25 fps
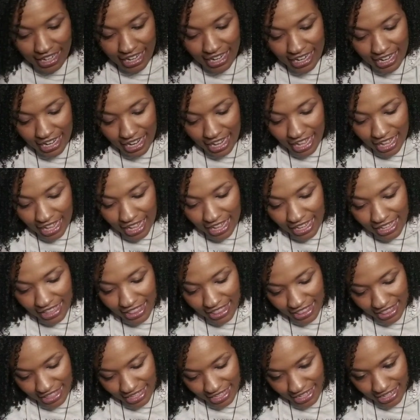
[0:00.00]
And I
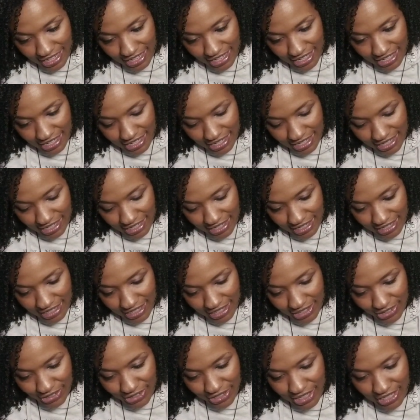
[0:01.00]
think,
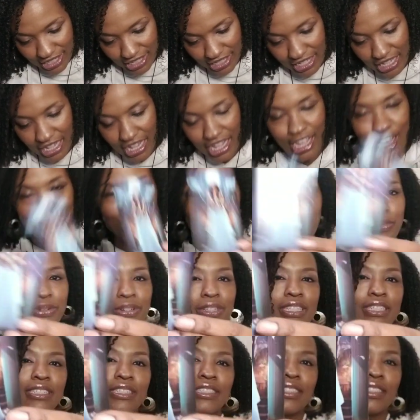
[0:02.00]
this is the High
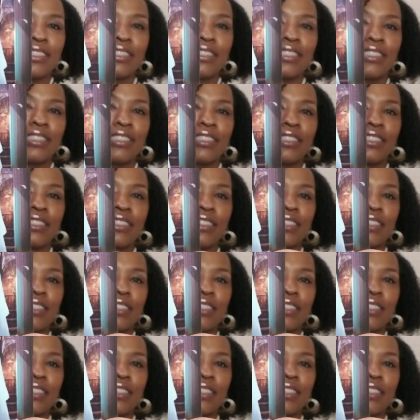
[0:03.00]
Priestess.